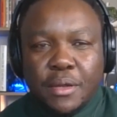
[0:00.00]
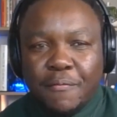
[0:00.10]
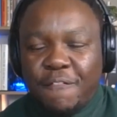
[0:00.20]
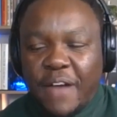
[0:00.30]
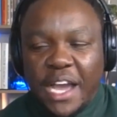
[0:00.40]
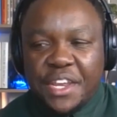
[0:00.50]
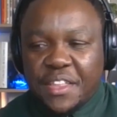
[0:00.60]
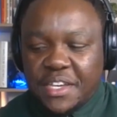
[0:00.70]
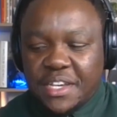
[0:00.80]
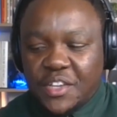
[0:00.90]

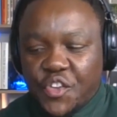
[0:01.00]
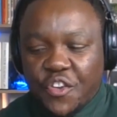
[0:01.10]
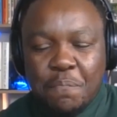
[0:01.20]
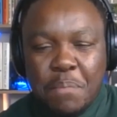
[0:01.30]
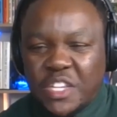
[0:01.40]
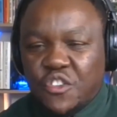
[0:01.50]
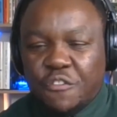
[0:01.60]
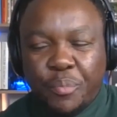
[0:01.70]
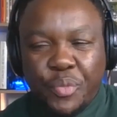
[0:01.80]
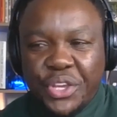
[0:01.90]
finding the sort of best
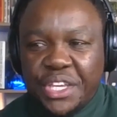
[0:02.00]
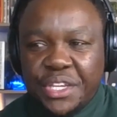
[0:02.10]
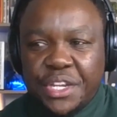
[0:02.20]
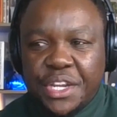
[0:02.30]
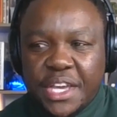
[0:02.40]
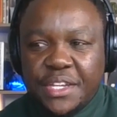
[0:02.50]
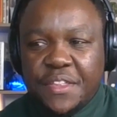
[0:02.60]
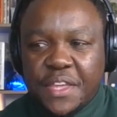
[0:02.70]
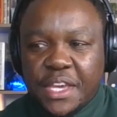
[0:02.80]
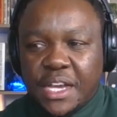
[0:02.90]
of breed and
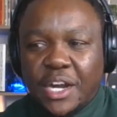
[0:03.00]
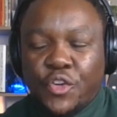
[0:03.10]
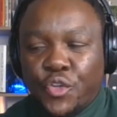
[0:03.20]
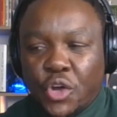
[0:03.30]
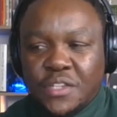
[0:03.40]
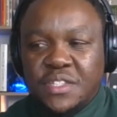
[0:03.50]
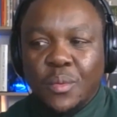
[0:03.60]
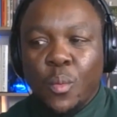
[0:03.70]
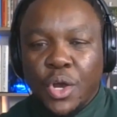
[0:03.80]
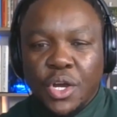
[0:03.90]
anything across
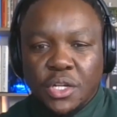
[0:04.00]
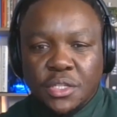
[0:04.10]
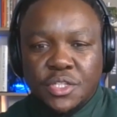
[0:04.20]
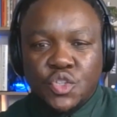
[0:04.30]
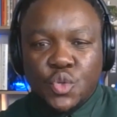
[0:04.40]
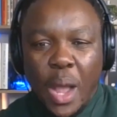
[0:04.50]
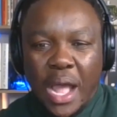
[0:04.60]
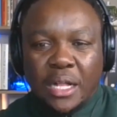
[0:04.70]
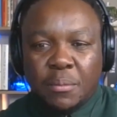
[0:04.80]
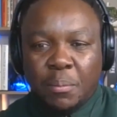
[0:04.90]
the world to
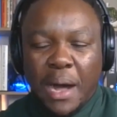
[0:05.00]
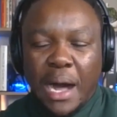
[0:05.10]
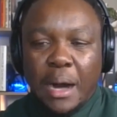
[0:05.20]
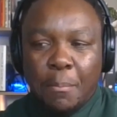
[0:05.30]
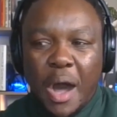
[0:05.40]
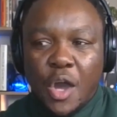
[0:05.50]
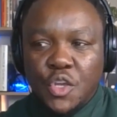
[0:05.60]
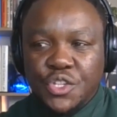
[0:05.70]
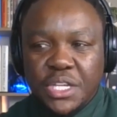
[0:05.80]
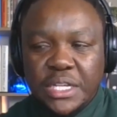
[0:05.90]
help power
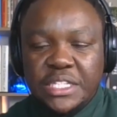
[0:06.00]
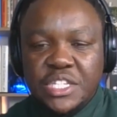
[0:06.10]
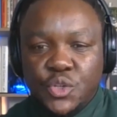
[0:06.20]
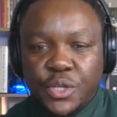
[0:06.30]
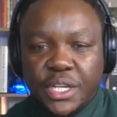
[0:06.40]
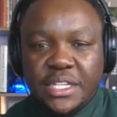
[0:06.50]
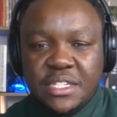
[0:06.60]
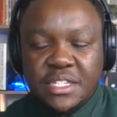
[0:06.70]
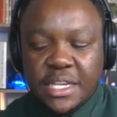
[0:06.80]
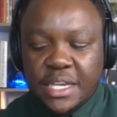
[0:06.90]
utilities, or at
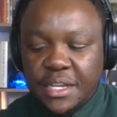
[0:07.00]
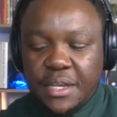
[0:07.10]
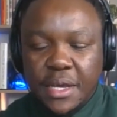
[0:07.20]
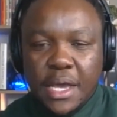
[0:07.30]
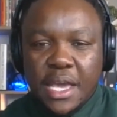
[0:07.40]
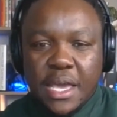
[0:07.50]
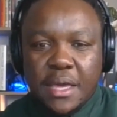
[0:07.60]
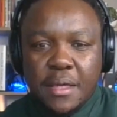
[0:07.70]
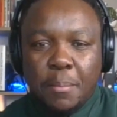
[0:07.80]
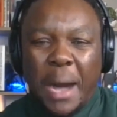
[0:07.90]
least in
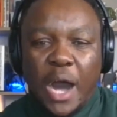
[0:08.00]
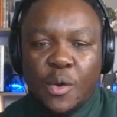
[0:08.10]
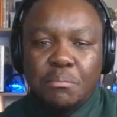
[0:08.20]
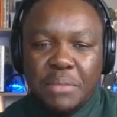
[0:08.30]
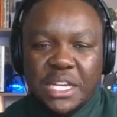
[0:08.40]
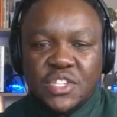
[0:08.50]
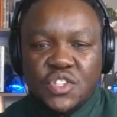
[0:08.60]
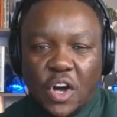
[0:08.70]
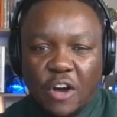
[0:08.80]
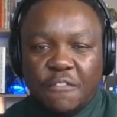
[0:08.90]
a power
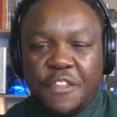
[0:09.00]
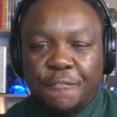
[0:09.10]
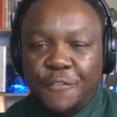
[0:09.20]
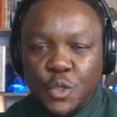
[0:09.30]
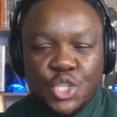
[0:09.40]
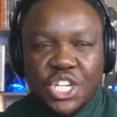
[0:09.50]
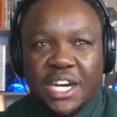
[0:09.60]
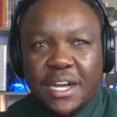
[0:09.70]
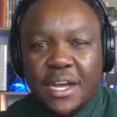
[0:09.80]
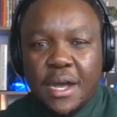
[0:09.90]
mix of the
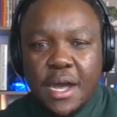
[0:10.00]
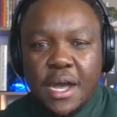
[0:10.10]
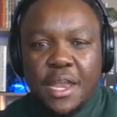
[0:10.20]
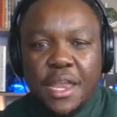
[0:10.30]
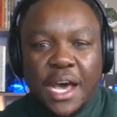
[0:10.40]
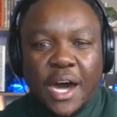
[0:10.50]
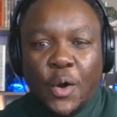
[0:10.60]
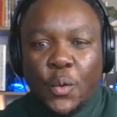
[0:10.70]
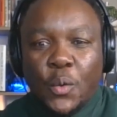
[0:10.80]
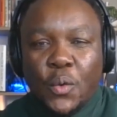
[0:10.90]
future.
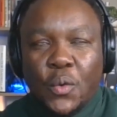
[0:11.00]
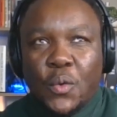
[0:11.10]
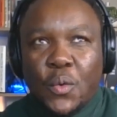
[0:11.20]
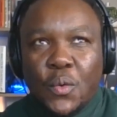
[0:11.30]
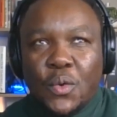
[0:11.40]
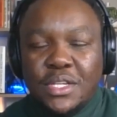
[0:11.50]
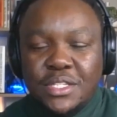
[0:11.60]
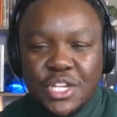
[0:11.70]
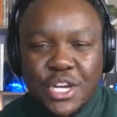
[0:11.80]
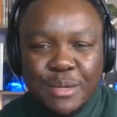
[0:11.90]
Now,
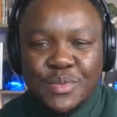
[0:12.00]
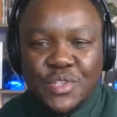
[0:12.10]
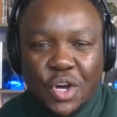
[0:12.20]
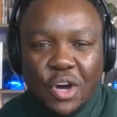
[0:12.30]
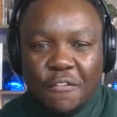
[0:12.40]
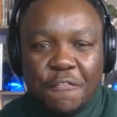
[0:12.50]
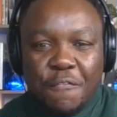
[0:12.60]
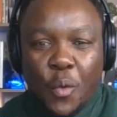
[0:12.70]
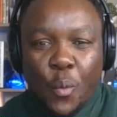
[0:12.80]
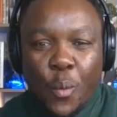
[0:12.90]
in terms of
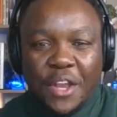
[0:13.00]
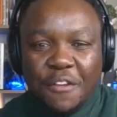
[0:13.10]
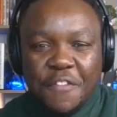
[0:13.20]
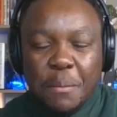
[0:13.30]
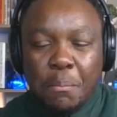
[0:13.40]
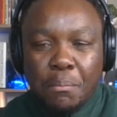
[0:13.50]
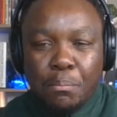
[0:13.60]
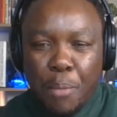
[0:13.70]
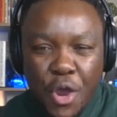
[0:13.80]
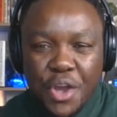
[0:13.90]
one of the
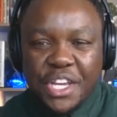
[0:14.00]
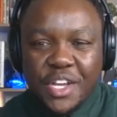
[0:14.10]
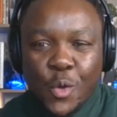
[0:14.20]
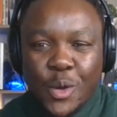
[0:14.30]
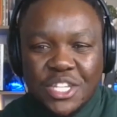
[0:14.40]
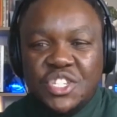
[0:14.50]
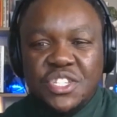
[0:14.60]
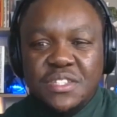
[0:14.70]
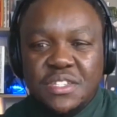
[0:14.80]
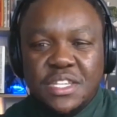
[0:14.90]
burning
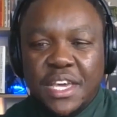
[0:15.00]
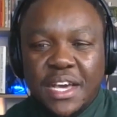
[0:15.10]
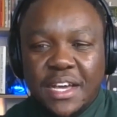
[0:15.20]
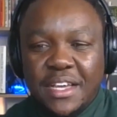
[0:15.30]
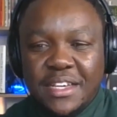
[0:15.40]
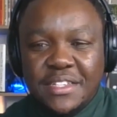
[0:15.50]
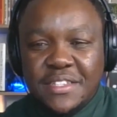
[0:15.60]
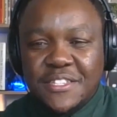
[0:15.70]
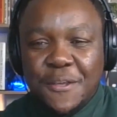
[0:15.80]
questions here is,